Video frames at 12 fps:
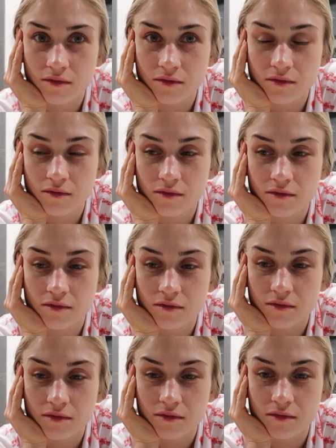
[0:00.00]

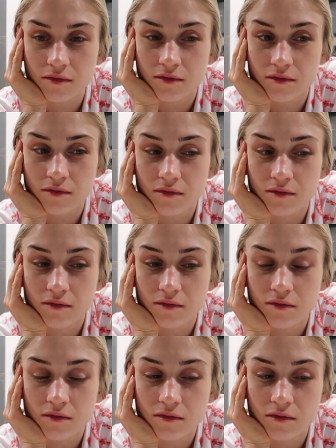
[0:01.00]

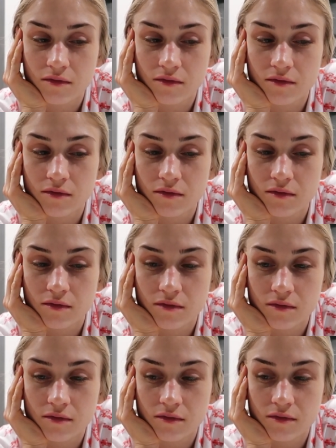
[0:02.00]

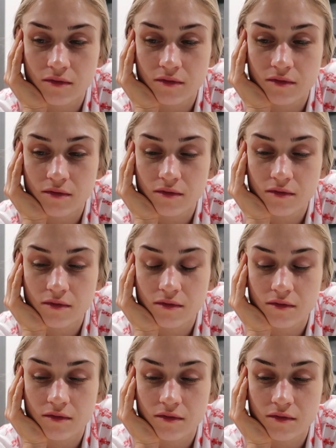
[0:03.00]

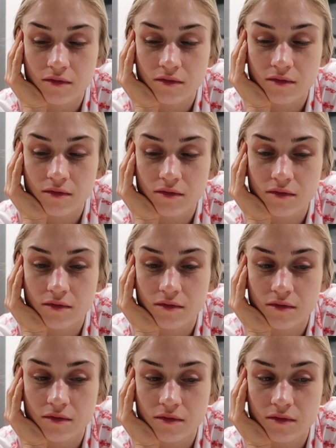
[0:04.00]

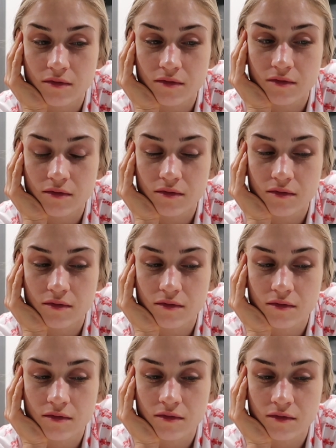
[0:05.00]

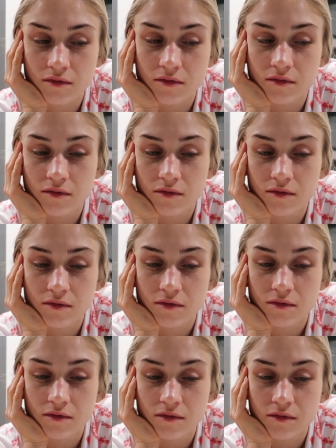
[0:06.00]

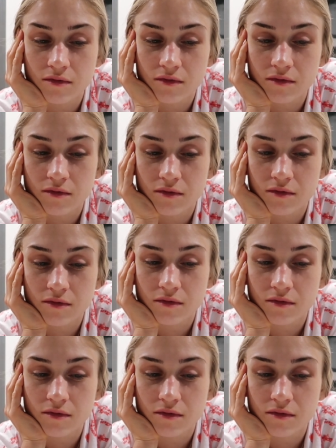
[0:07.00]
Nothing is said.